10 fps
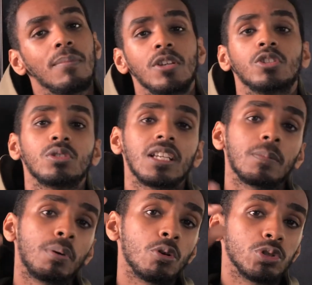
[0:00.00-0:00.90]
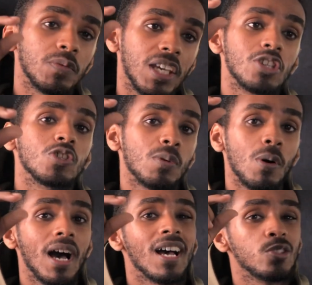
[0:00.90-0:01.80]
Make sure you hit the post notifications
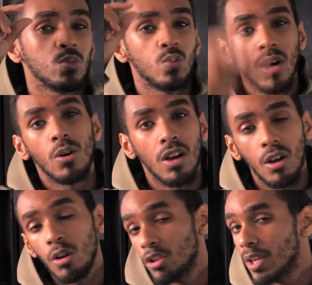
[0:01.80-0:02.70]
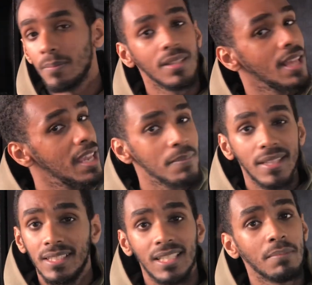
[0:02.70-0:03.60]
bell as well, because a lot of you ain't
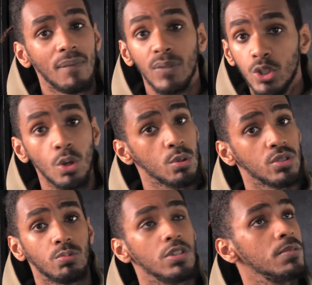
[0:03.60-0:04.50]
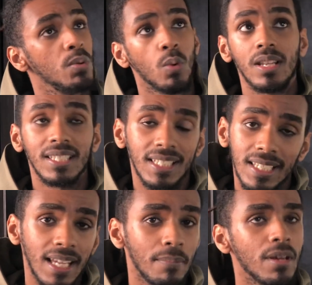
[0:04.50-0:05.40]
been seeing my videos when you've been wanting to
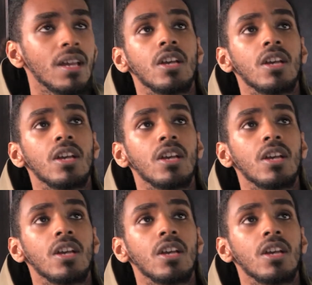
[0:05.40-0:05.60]
see them.